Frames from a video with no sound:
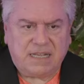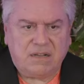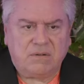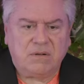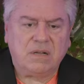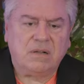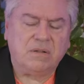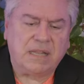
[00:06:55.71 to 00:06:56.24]
they go,
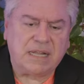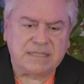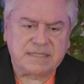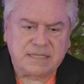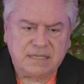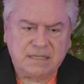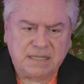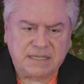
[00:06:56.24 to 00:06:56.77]
oh,
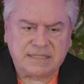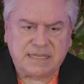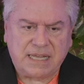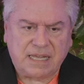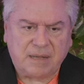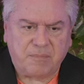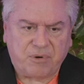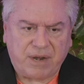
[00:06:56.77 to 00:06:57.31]
let's
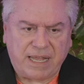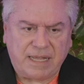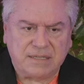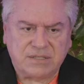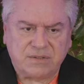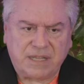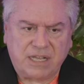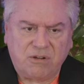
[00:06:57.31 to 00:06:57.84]
take a break.
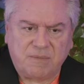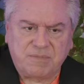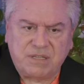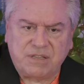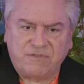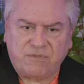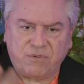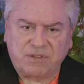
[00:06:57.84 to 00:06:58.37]
So they go up
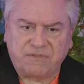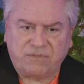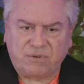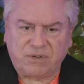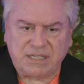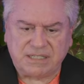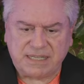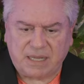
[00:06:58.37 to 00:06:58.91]
to the 4th
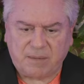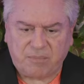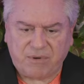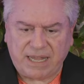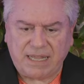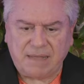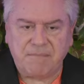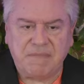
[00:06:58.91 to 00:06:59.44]
floor to take a
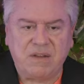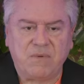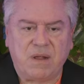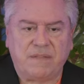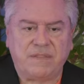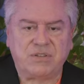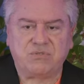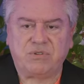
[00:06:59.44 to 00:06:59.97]
break.
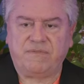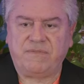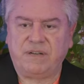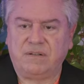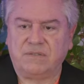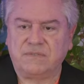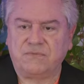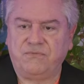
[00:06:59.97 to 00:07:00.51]
Meanwhile, the
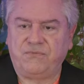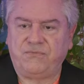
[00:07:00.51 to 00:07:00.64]
Trifid goes